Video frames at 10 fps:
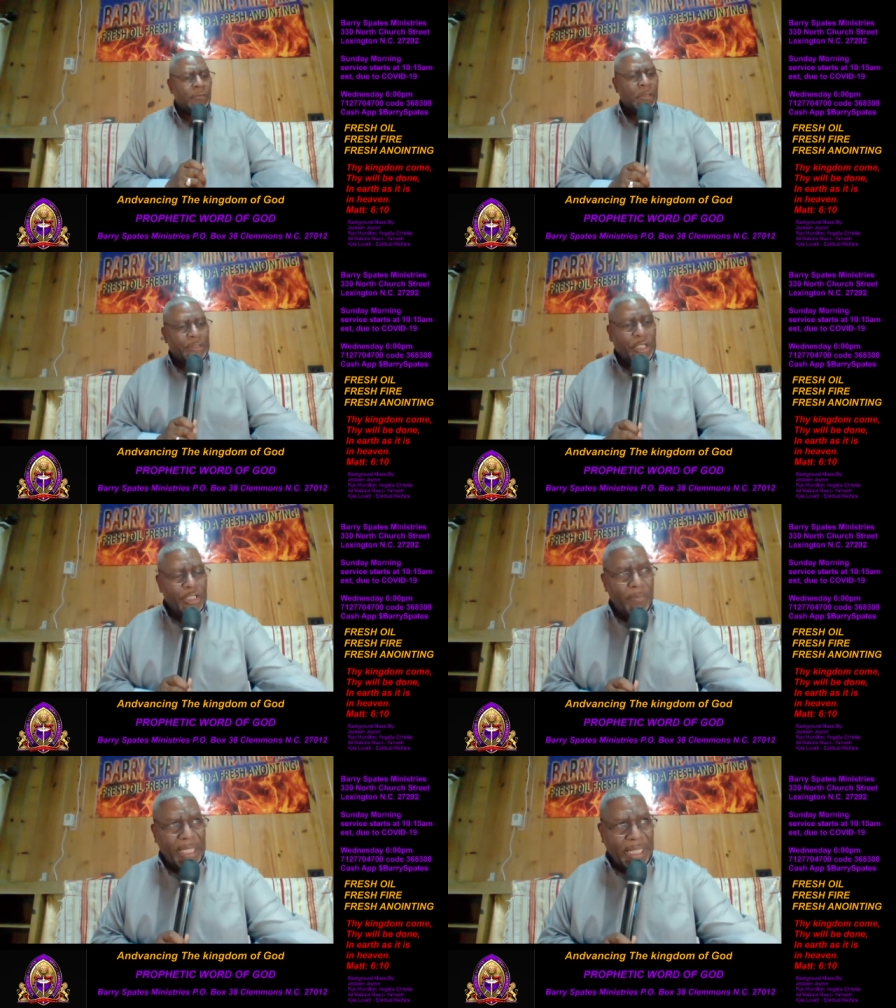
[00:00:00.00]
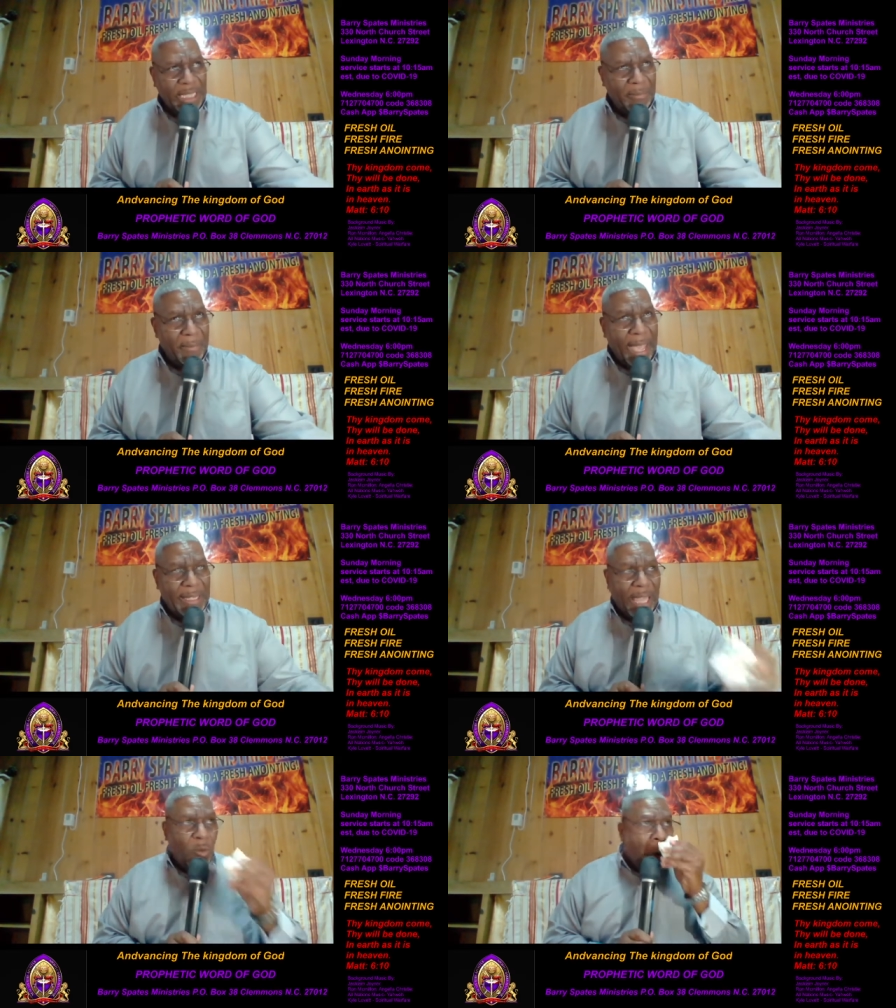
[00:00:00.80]
Until you make the enemy mad,
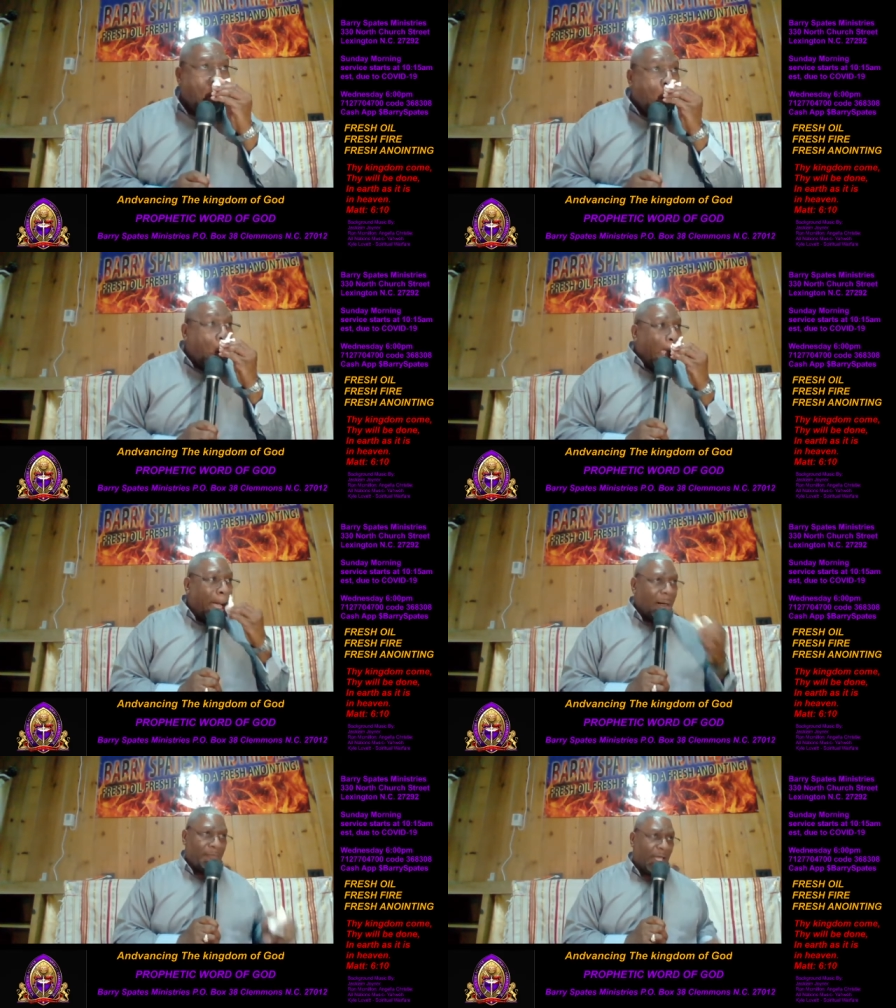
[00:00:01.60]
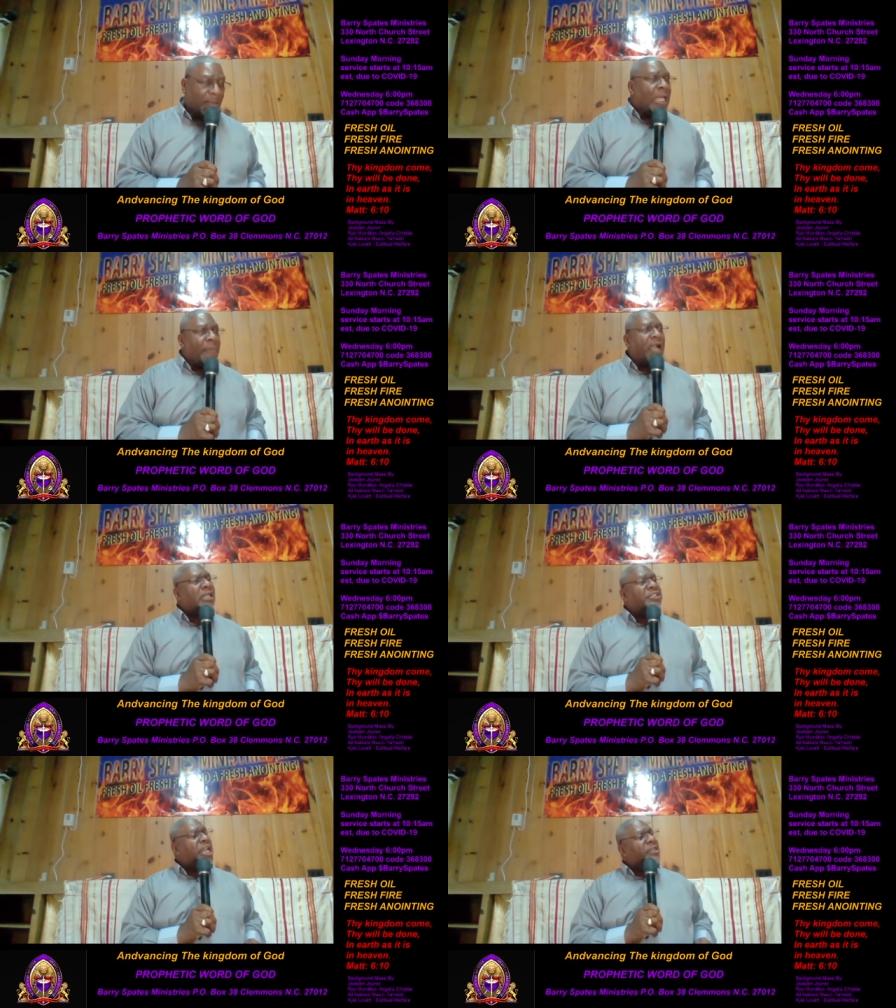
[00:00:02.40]
they won't wake up. They'll
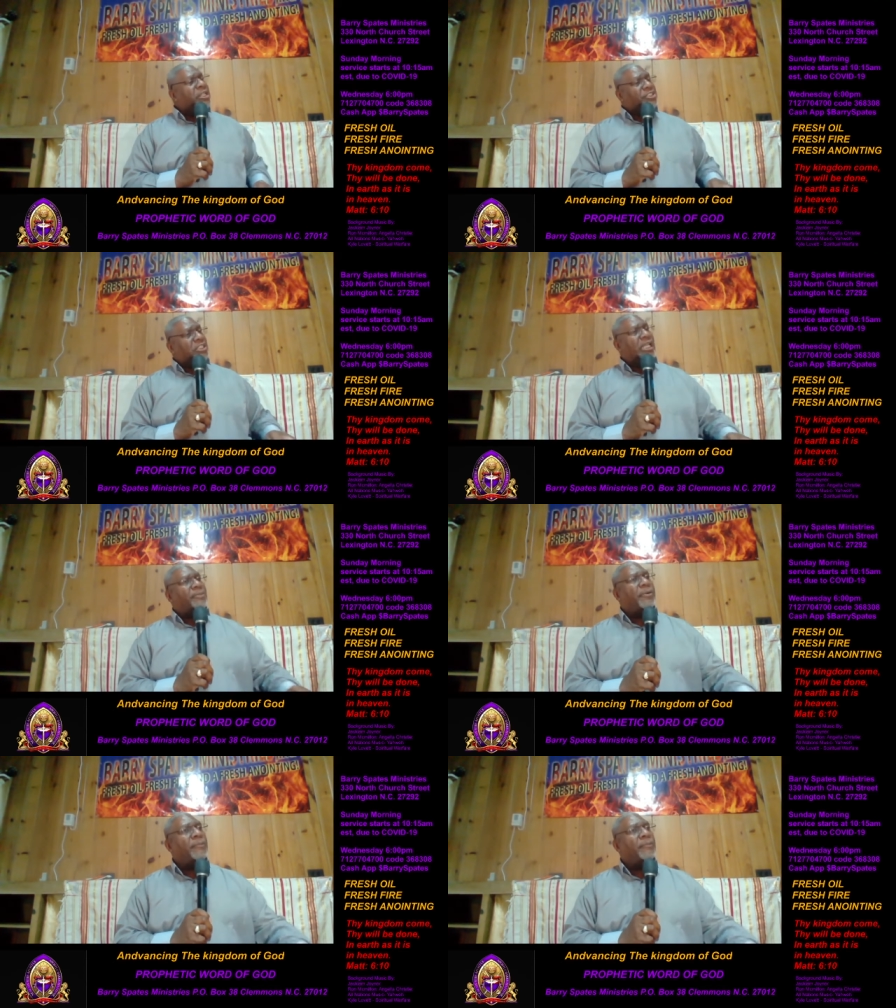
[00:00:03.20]
continue to sleep.